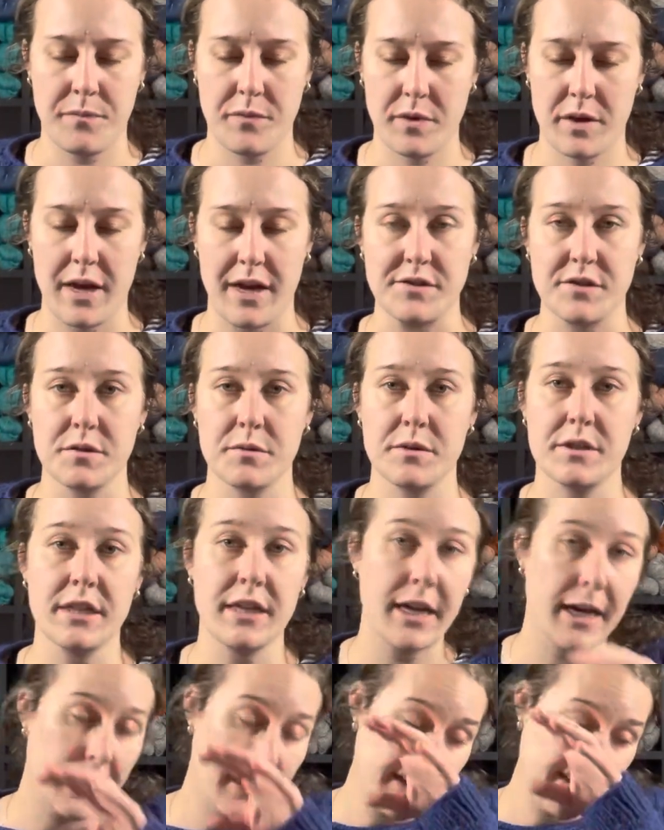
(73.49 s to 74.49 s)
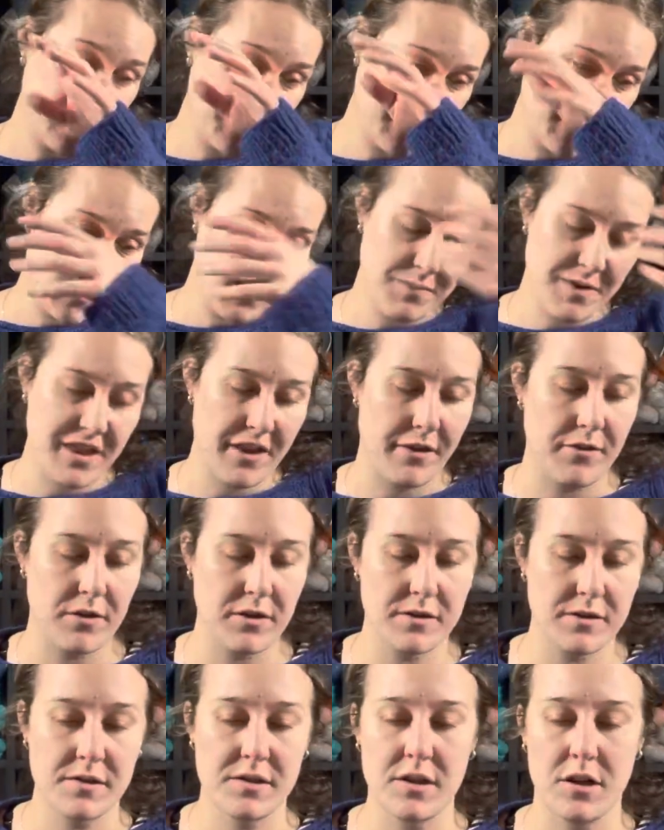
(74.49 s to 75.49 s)
Okay, so today is going to be the
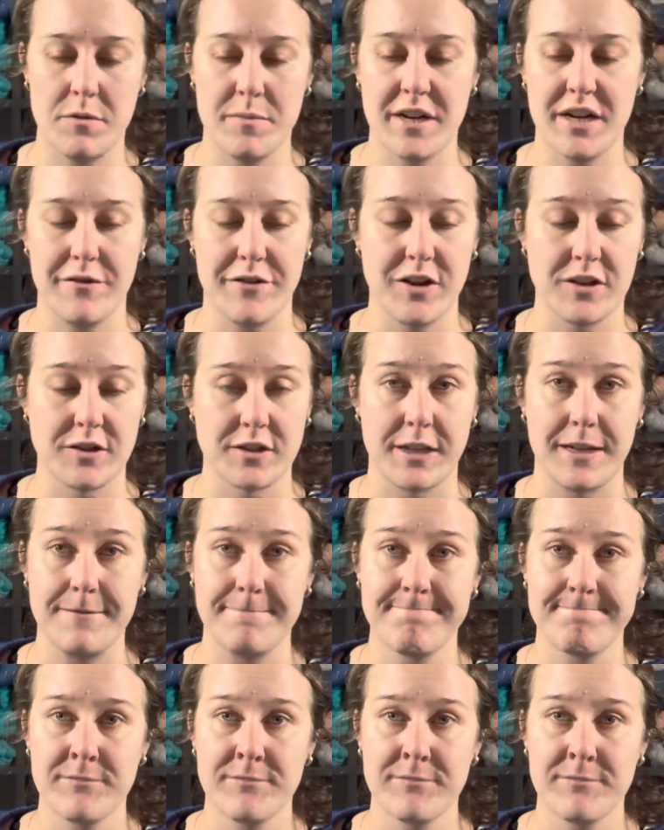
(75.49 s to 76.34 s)
third installment of Hilda